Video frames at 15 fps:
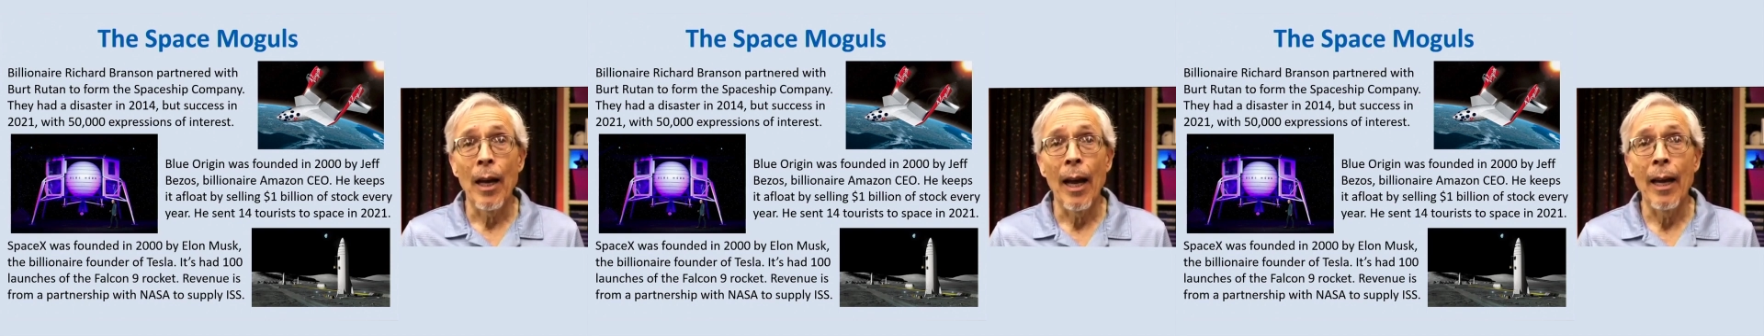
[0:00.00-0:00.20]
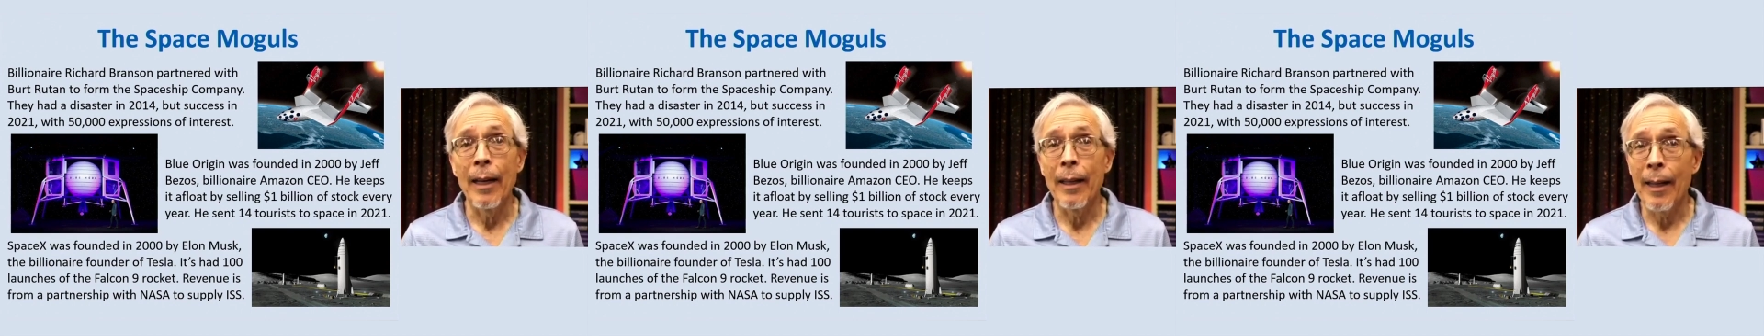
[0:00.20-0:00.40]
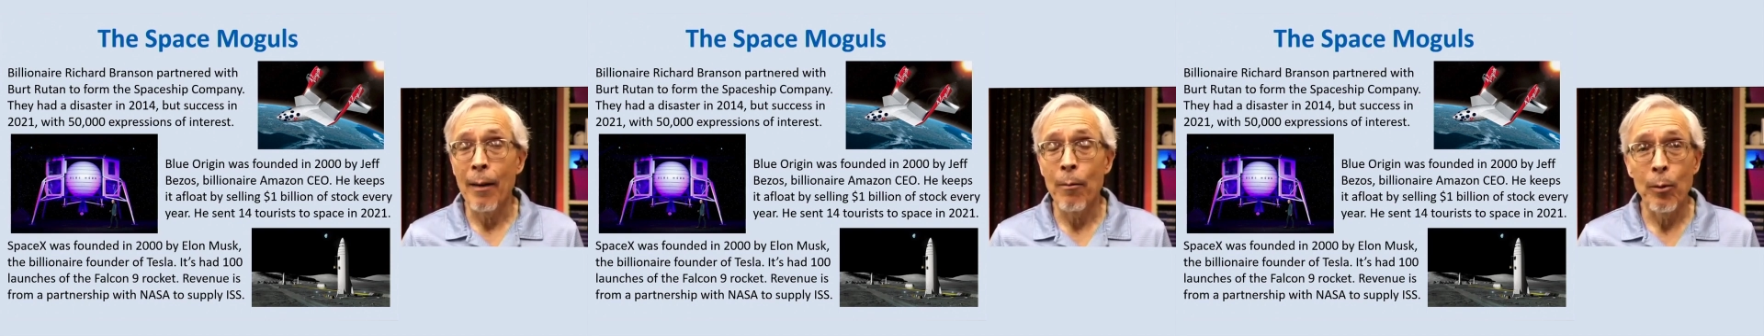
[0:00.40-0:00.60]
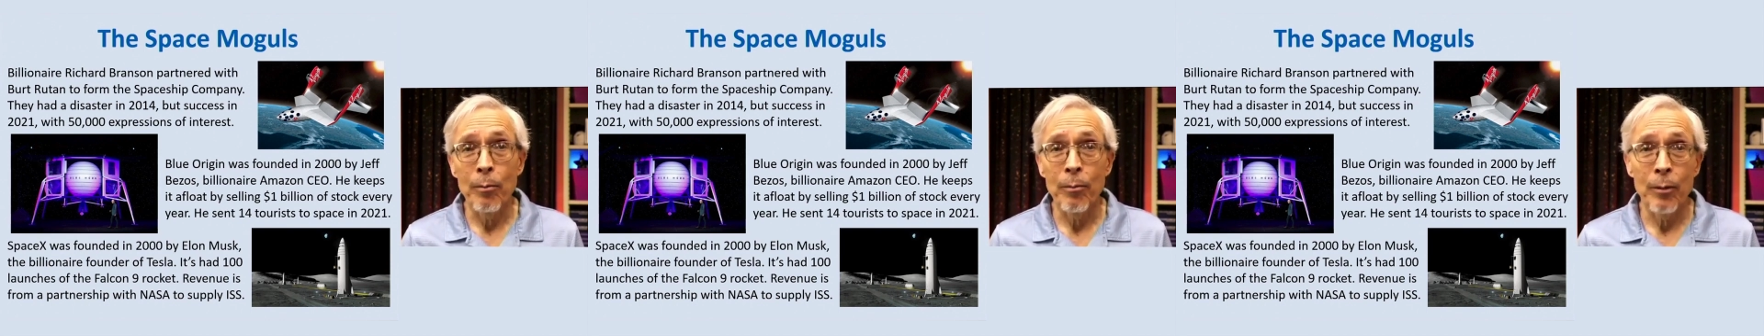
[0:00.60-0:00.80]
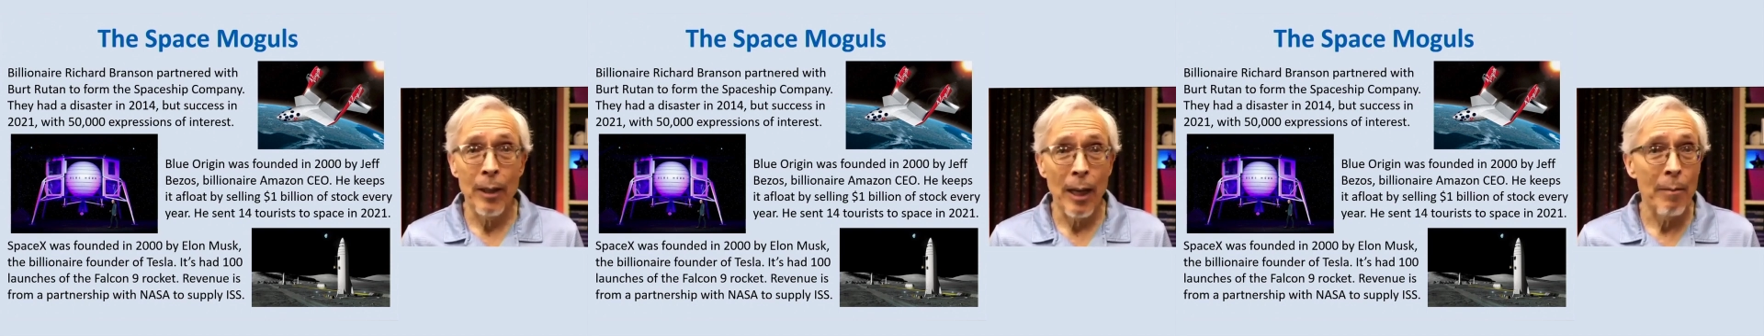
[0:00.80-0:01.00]
and they were
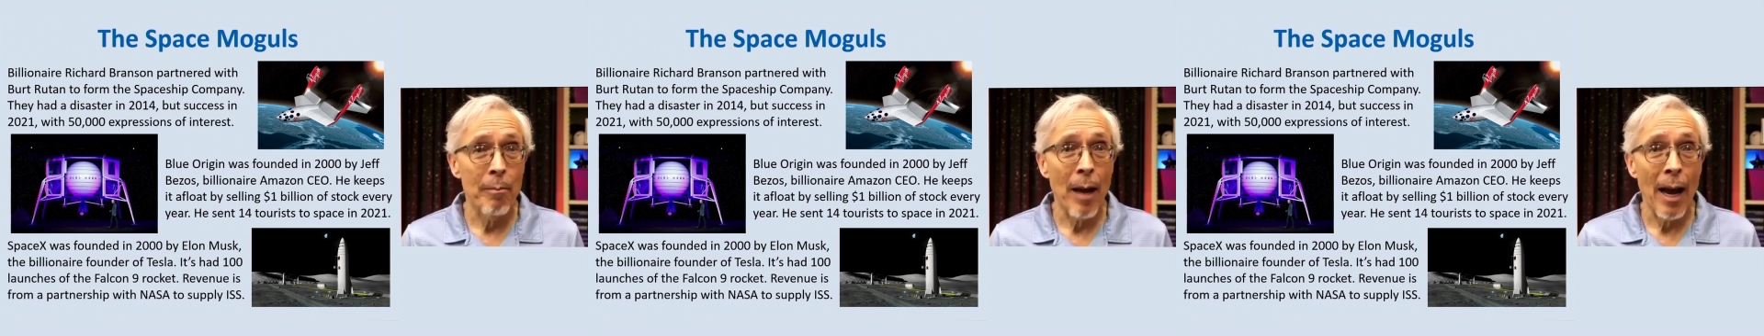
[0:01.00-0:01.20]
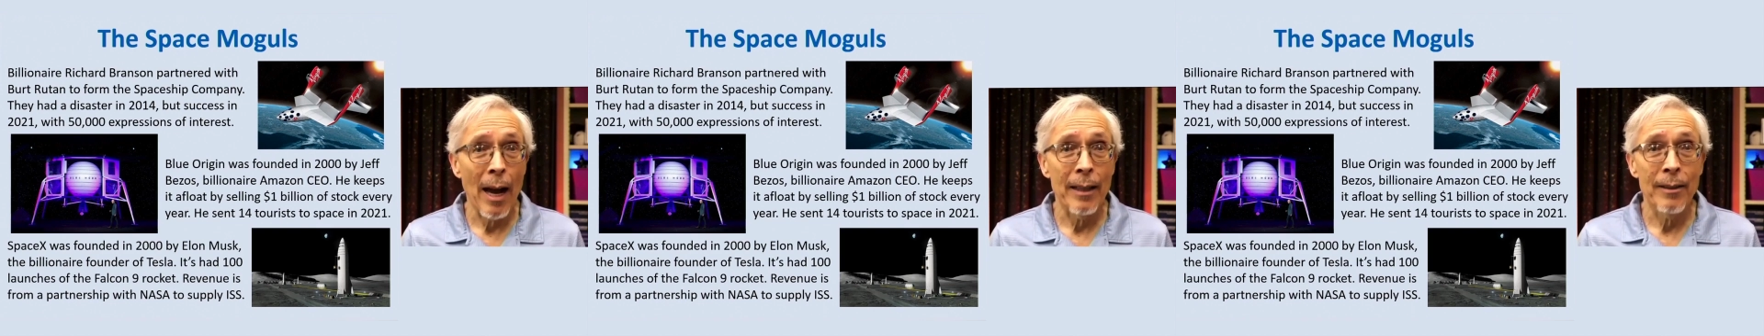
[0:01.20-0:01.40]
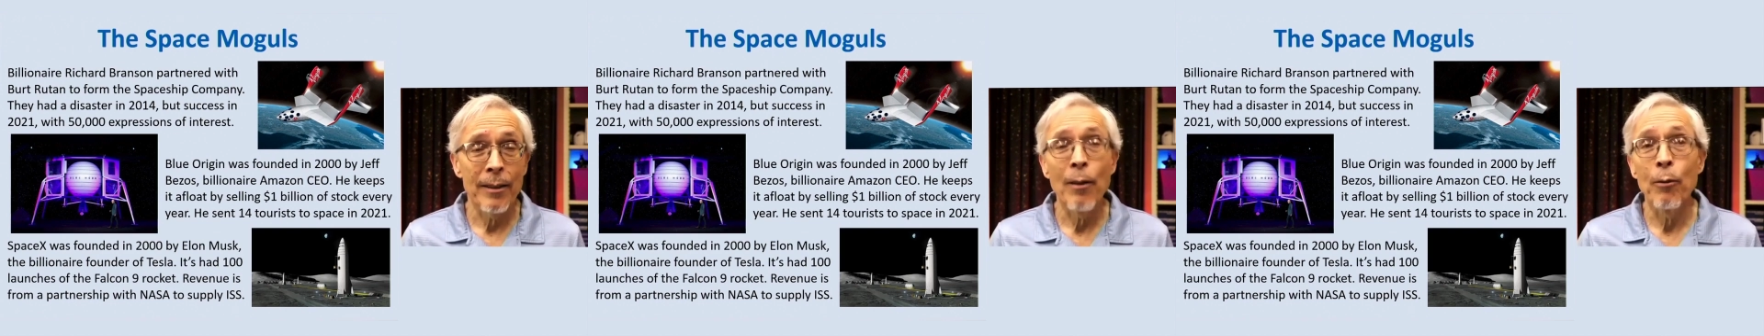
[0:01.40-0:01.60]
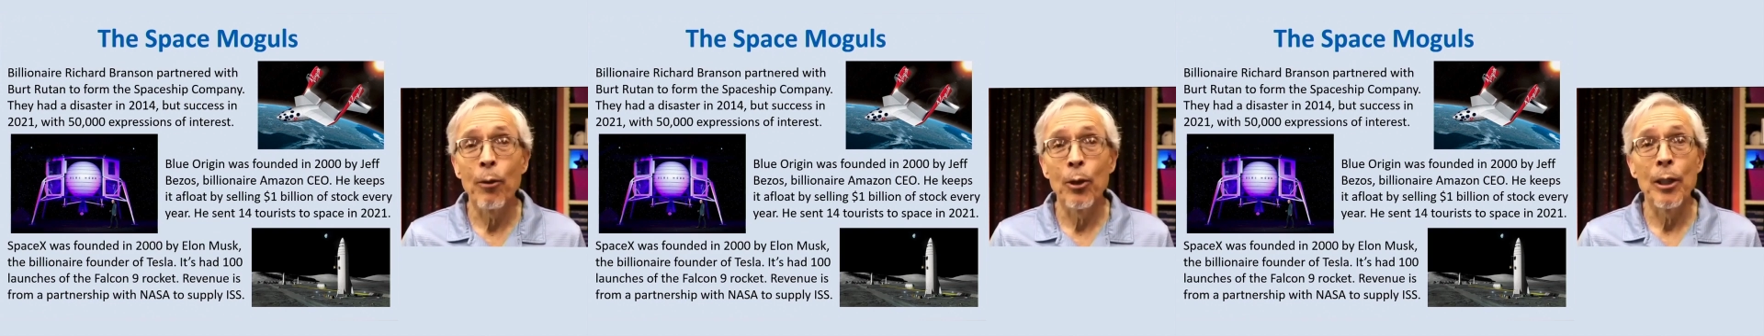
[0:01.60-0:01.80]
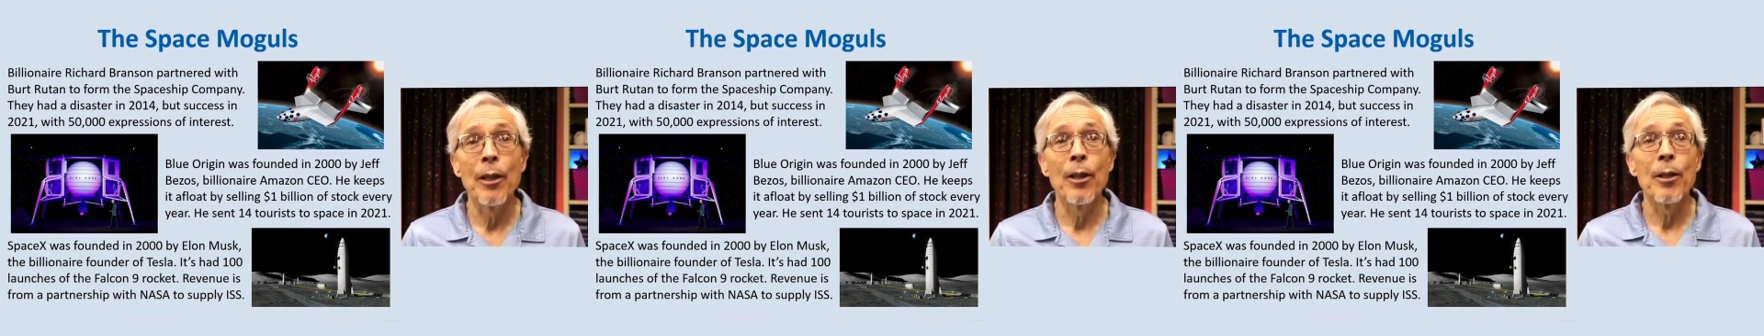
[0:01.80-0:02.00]
set back
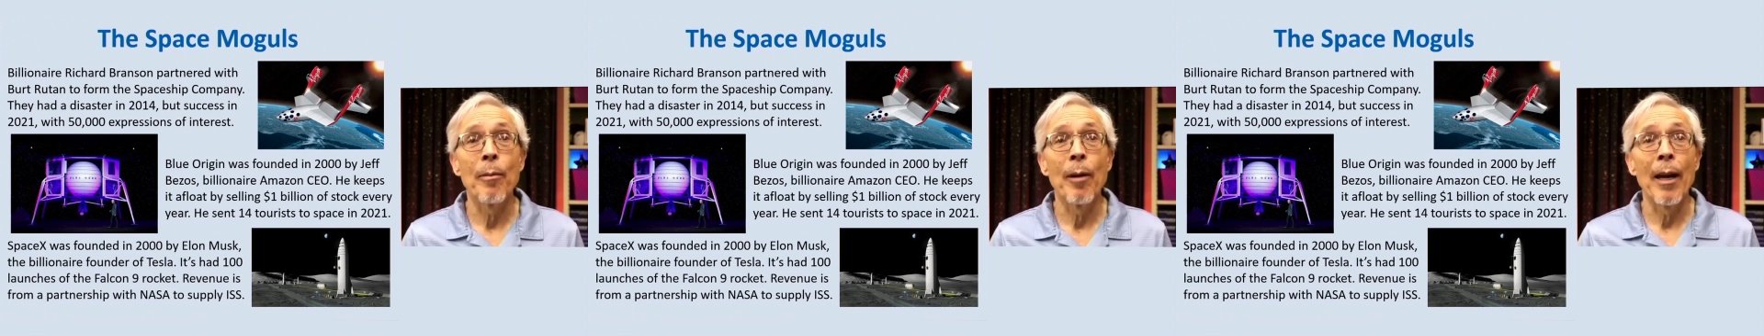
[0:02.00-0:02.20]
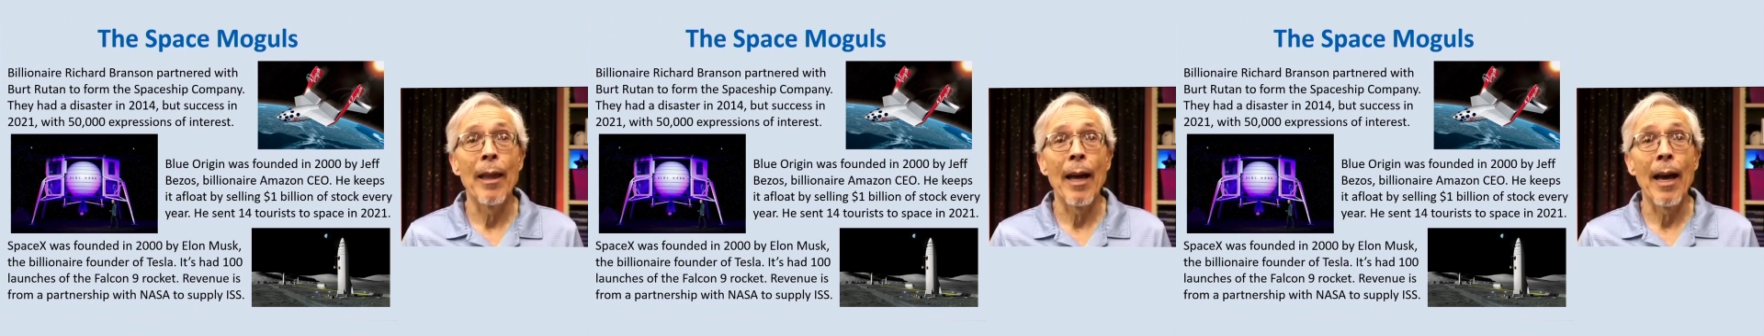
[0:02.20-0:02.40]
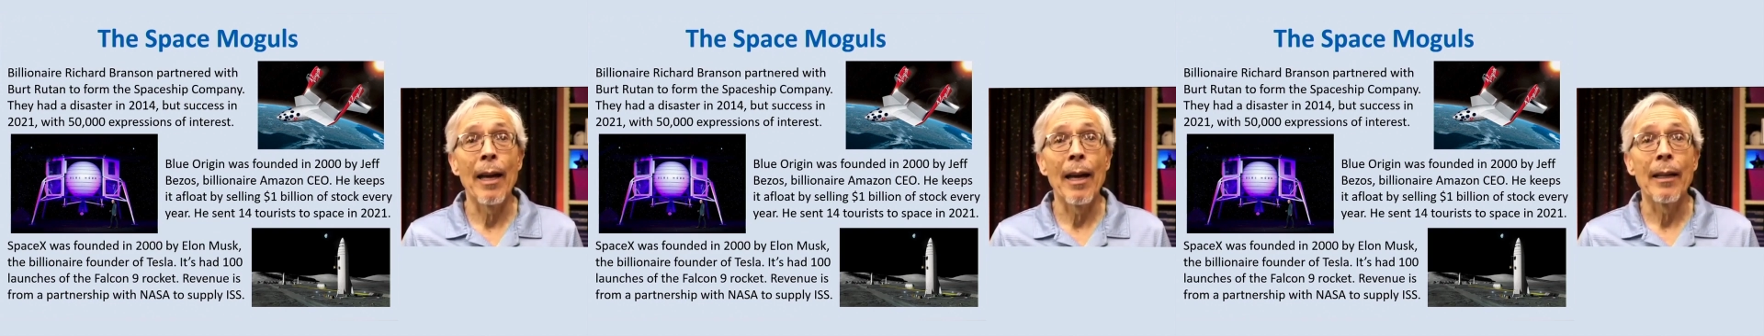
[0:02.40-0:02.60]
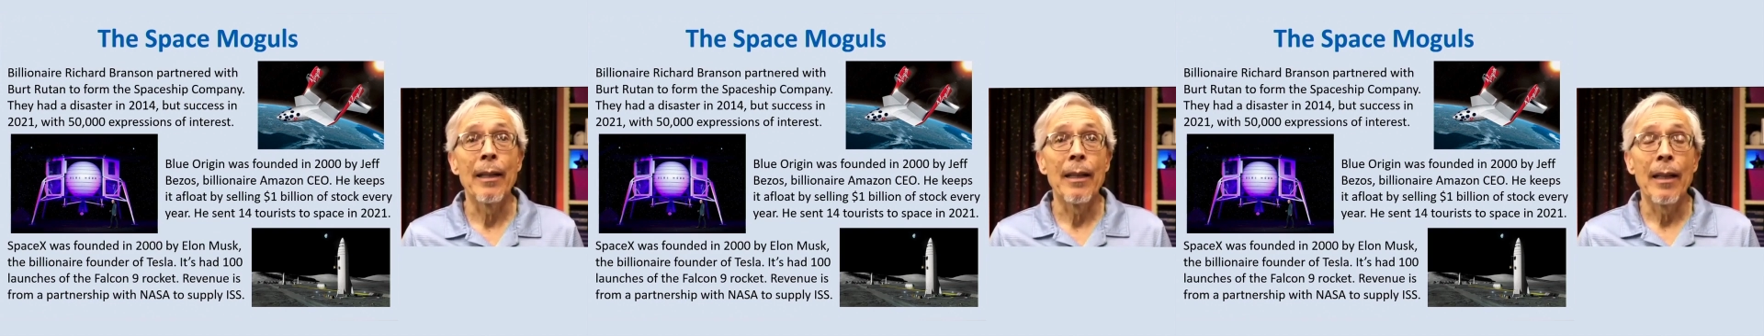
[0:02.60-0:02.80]
several years by that.